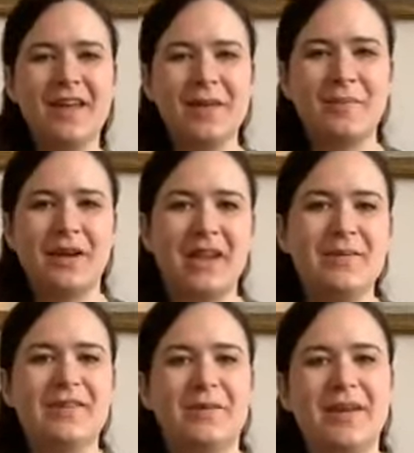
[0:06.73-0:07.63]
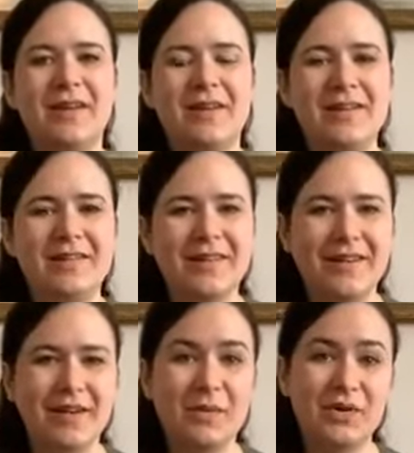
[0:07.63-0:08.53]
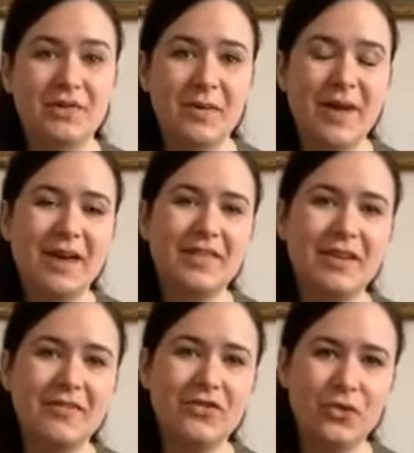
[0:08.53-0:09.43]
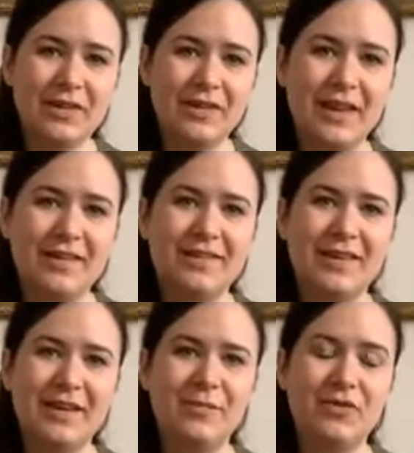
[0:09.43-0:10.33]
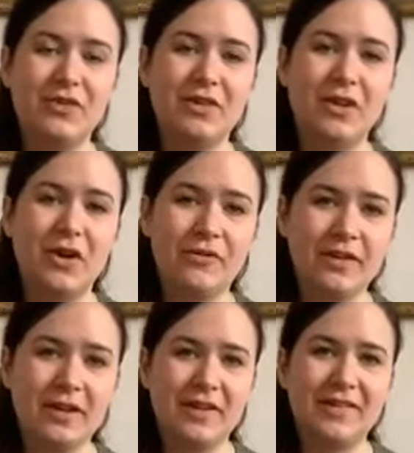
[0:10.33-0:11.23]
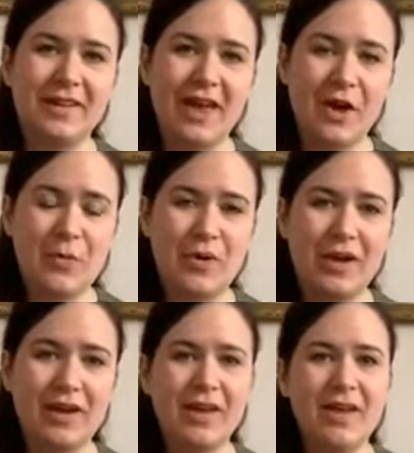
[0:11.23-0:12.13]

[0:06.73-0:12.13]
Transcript: My name is Zoe Clark, I'm an osteopath and I've joined the NASS team during the COVID-19 outbreak